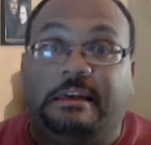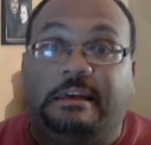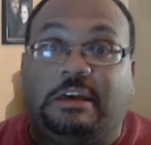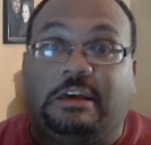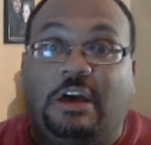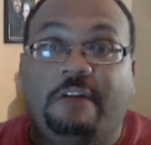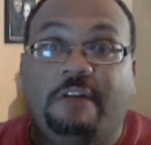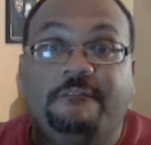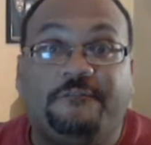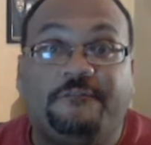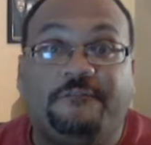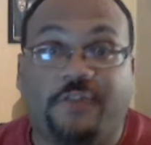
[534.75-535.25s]

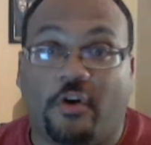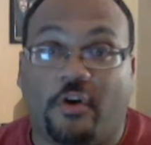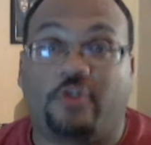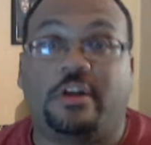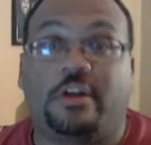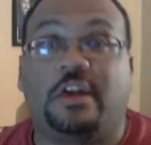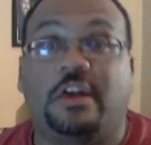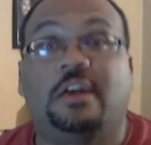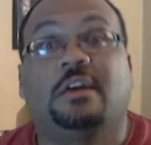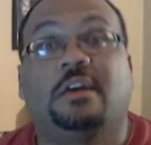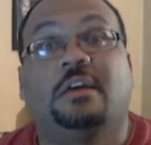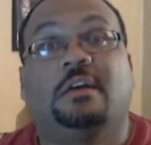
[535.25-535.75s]

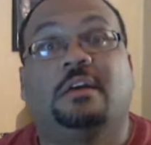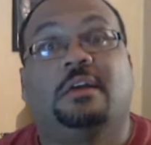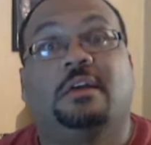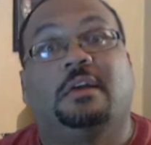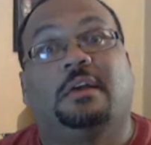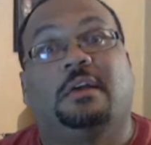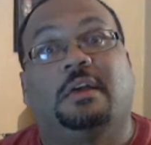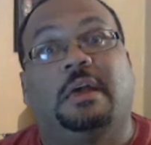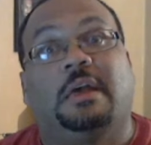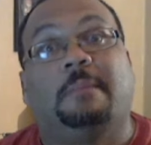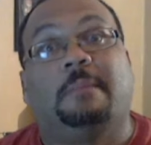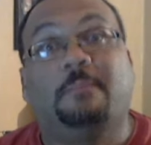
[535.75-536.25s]
converting
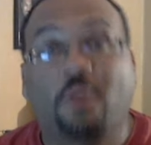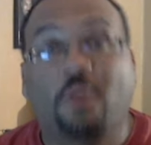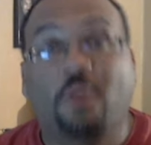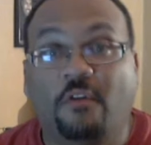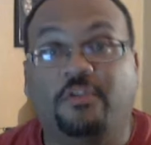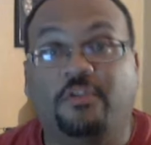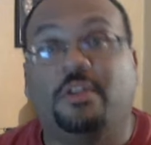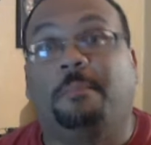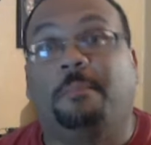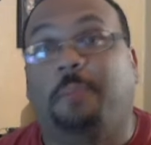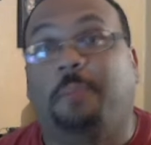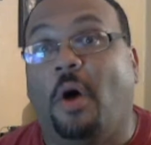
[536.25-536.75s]
and
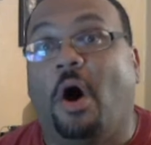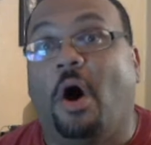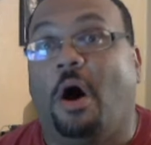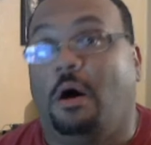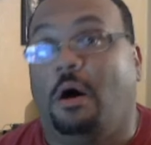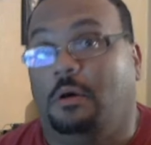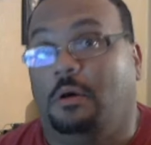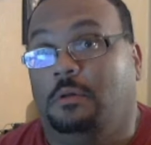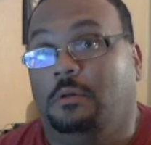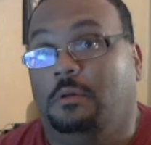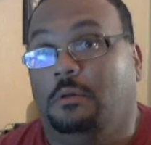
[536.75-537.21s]
moving the ball.